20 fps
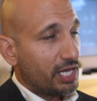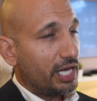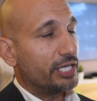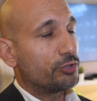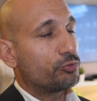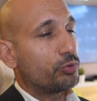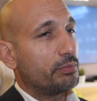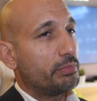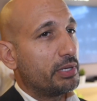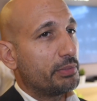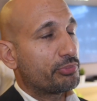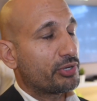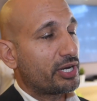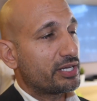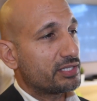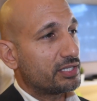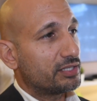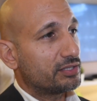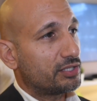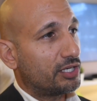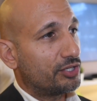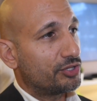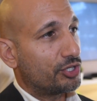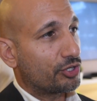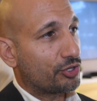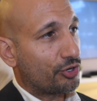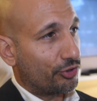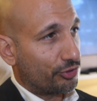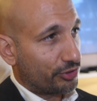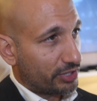It will be present on
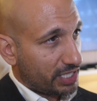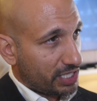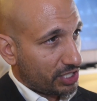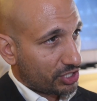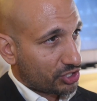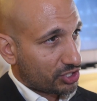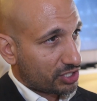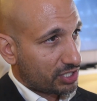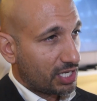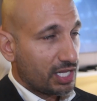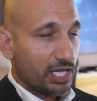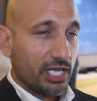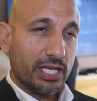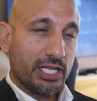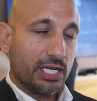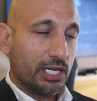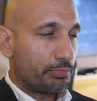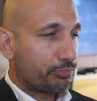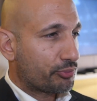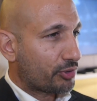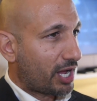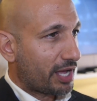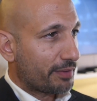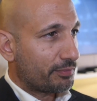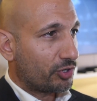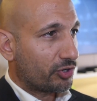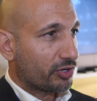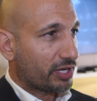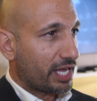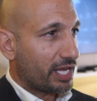the Corniche in a
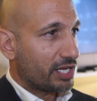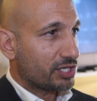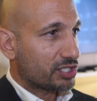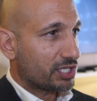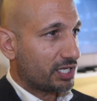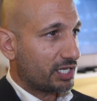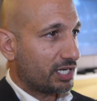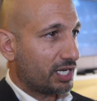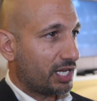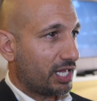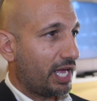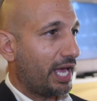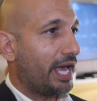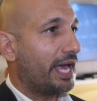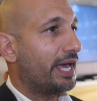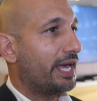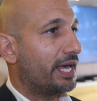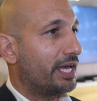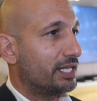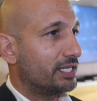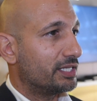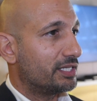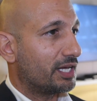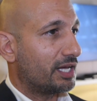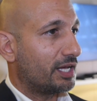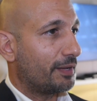prime location, and